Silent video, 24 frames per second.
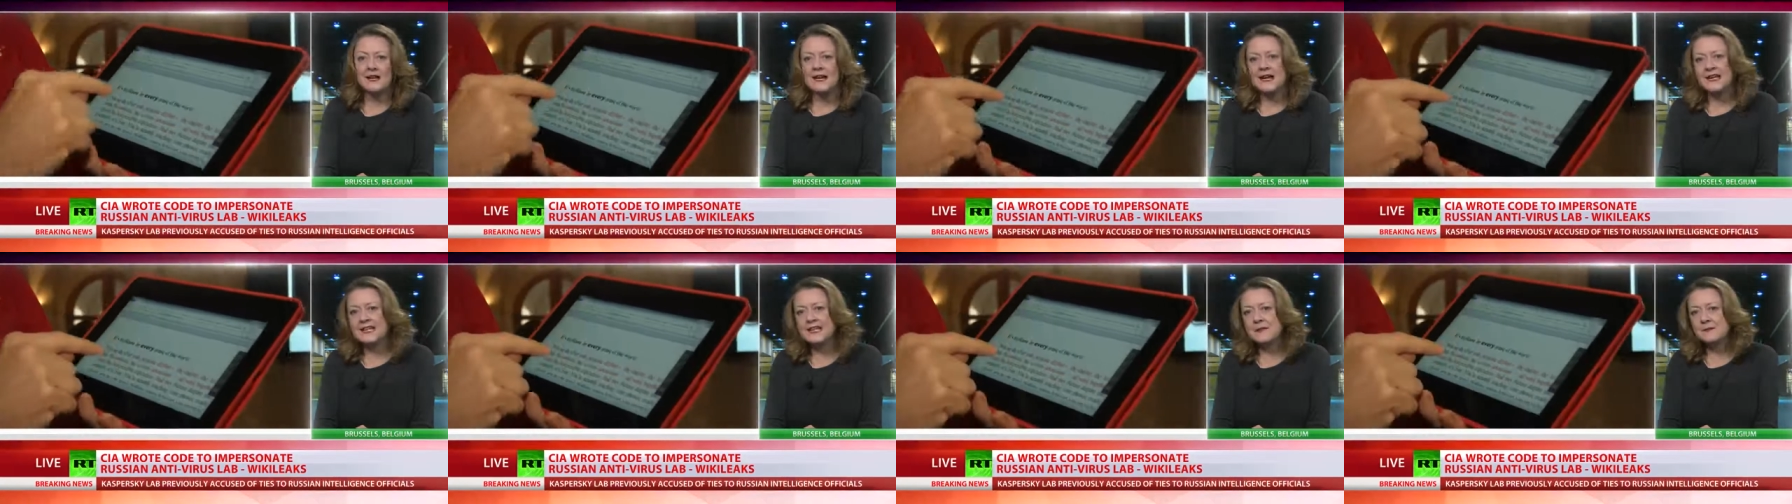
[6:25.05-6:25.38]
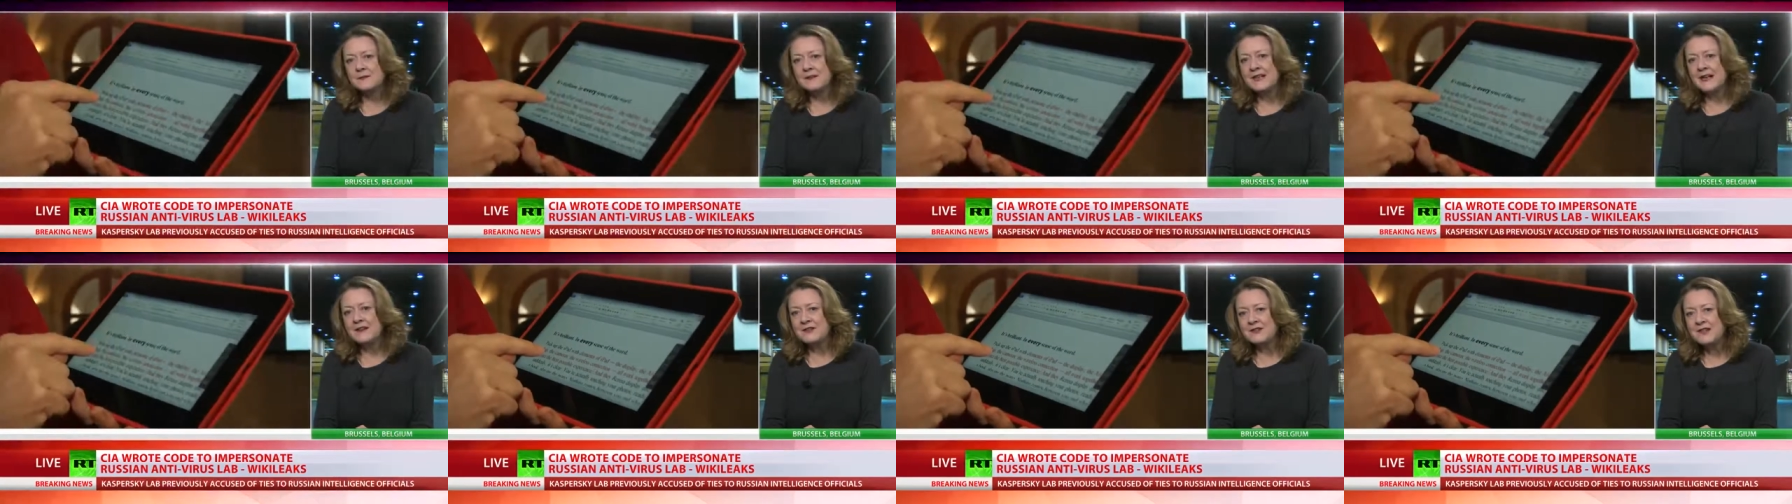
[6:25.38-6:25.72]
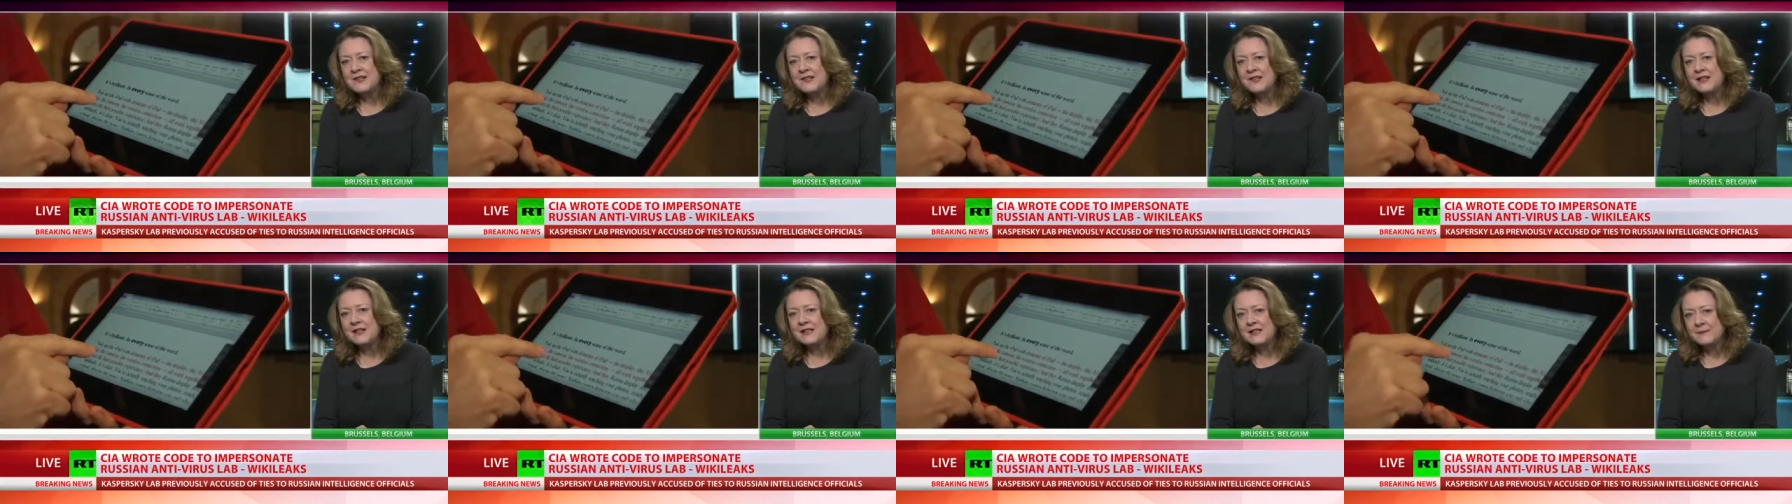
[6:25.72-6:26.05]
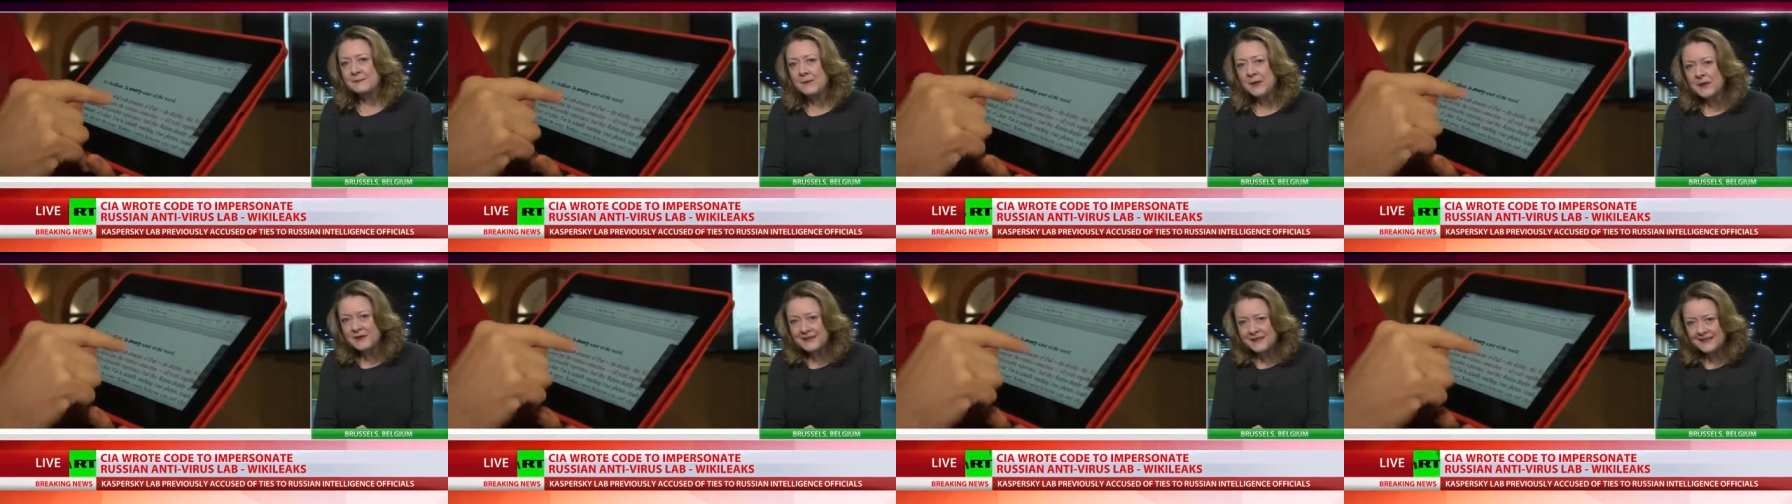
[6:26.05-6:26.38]
And it was actually
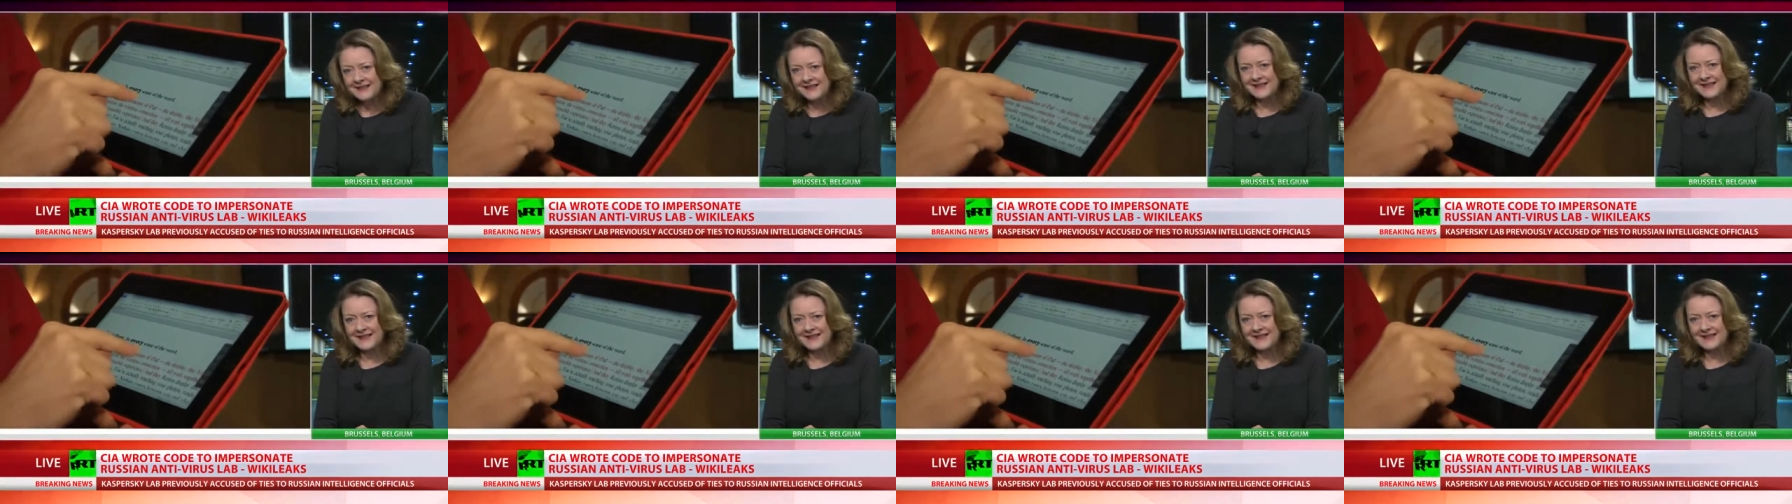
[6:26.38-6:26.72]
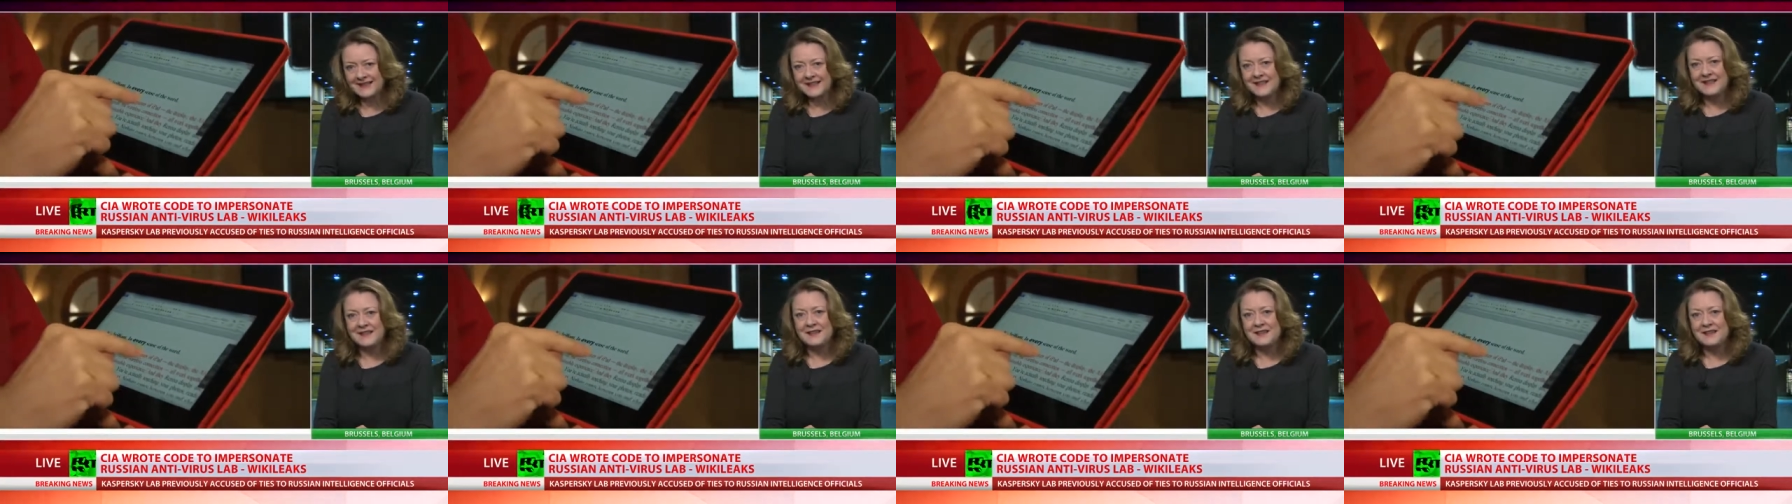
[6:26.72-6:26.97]
Kaspersky,